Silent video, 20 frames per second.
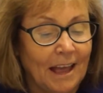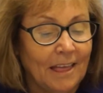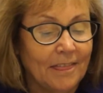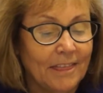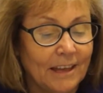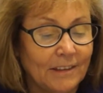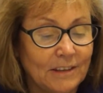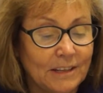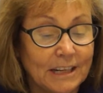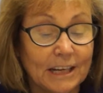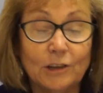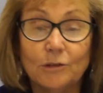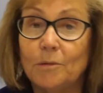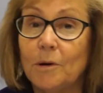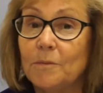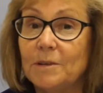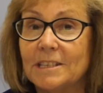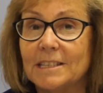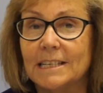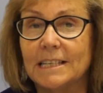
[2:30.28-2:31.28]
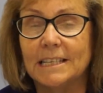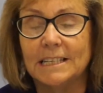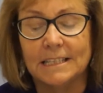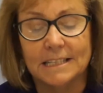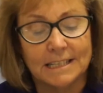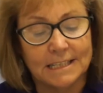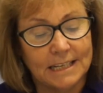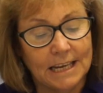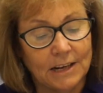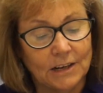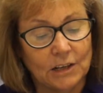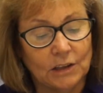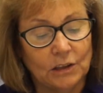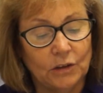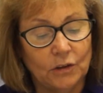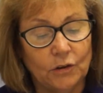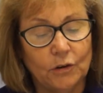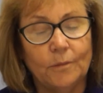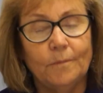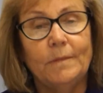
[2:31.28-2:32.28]
Then the next one was a kinesthetic
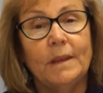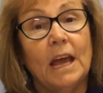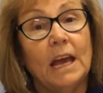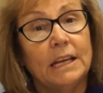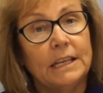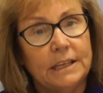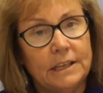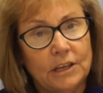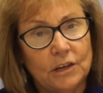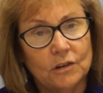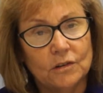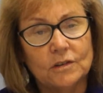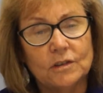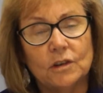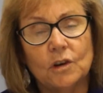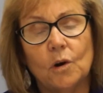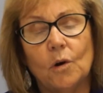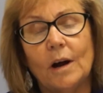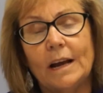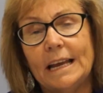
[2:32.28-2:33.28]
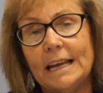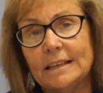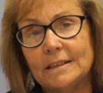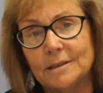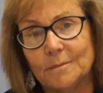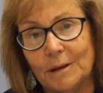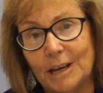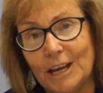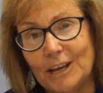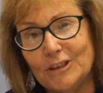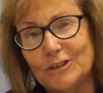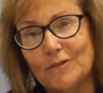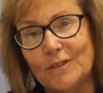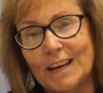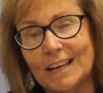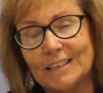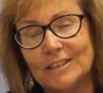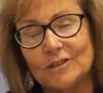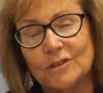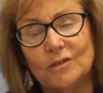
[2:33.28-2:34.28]
learner. Years ago I had some
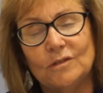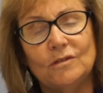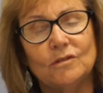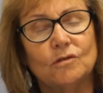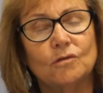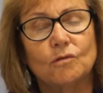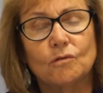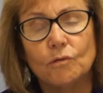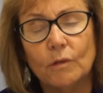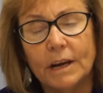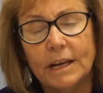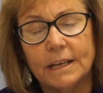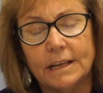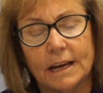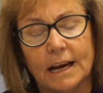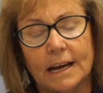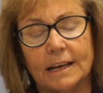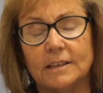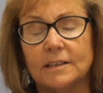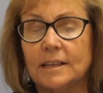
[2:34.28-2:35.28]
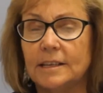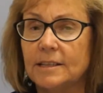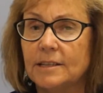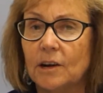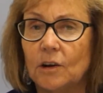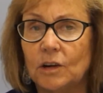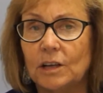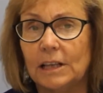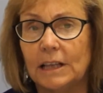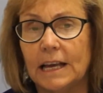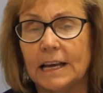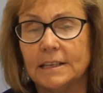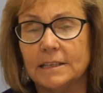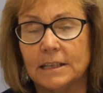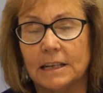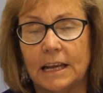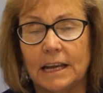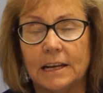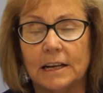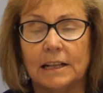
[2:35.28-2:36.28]
HVAC students, great guys. They started class
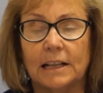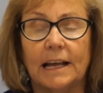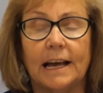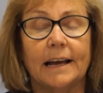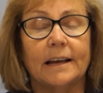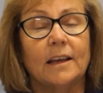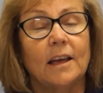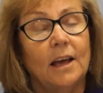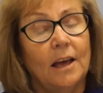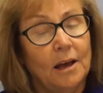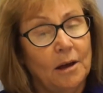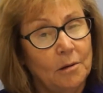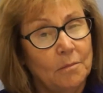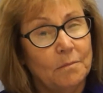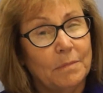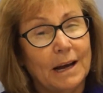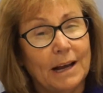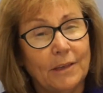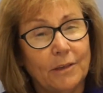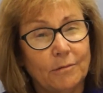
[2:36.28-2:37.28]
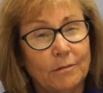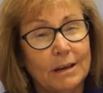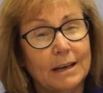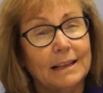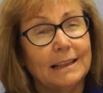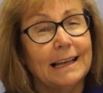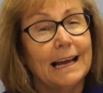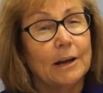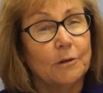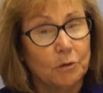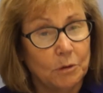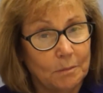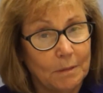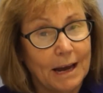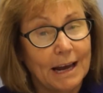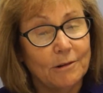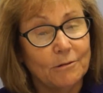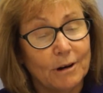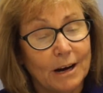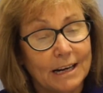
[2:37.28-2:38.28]
at 8 o'clock. By 3 o'clock when
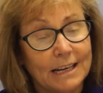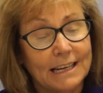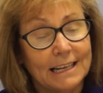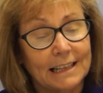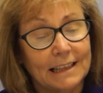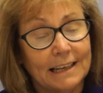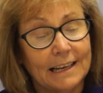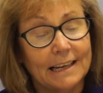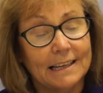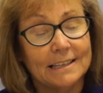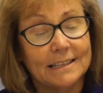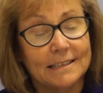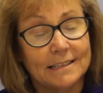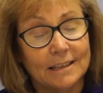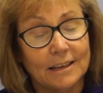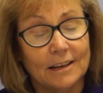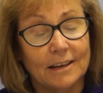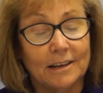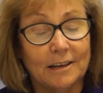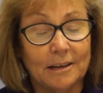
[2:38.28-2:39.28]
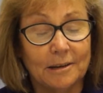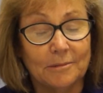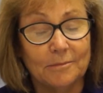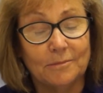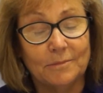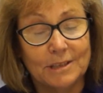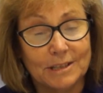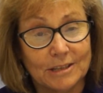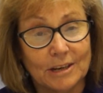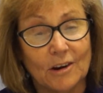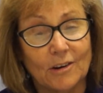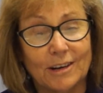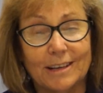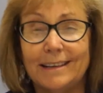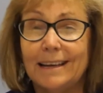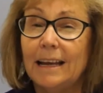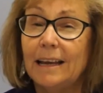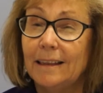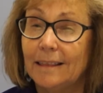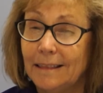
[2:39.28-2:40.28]
my writing class
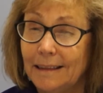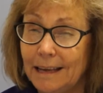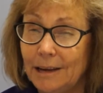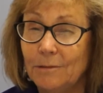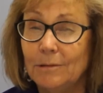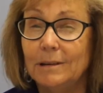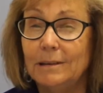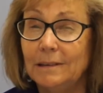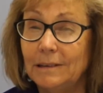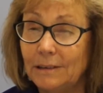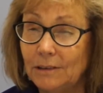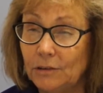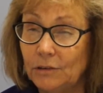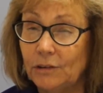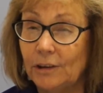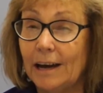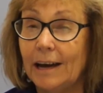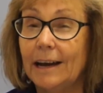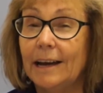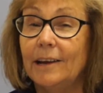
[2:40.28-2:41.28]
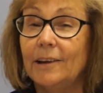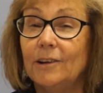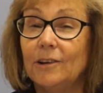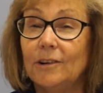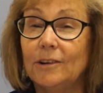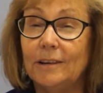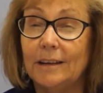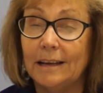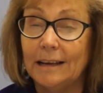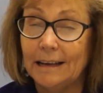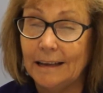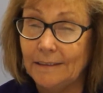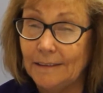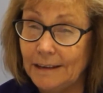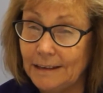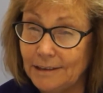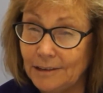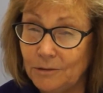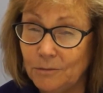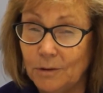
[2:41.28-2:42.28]
started, they were a little tired and
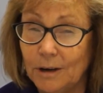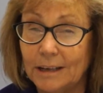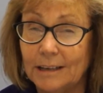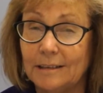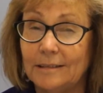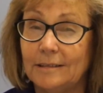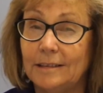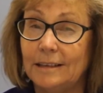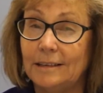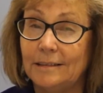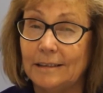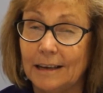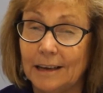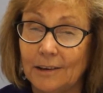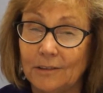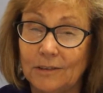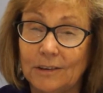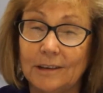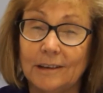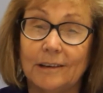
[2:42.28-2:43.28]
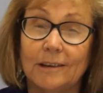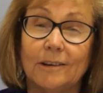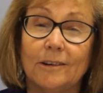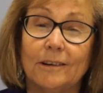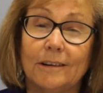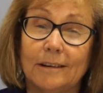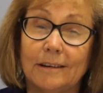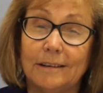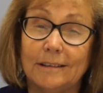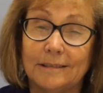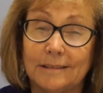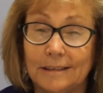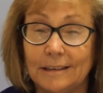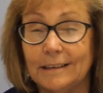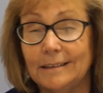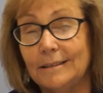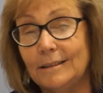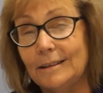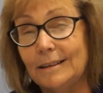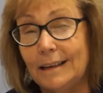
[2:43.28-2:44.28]
they didn't want to sit
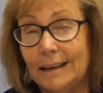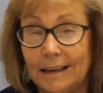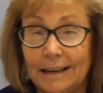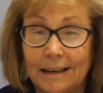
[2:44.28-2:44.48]
and